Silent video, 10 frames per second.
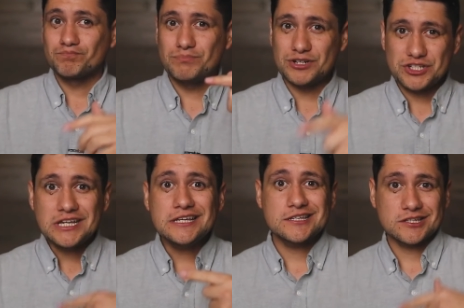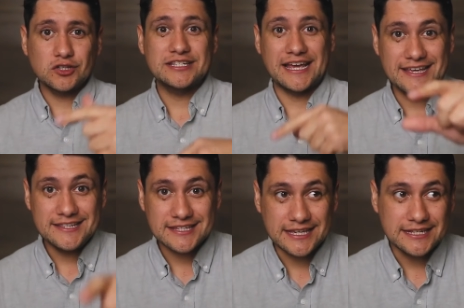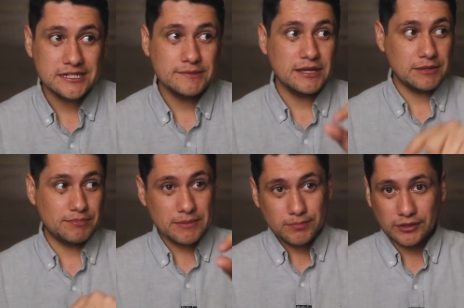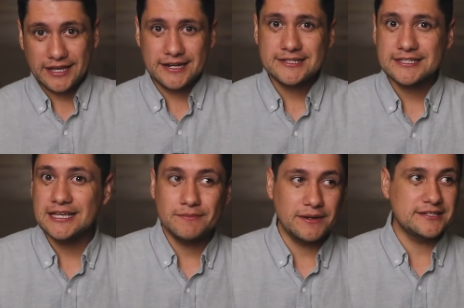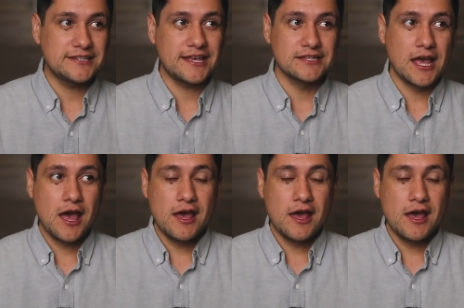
But Jesus looks at his kingdom and the people in his kingdom and he says,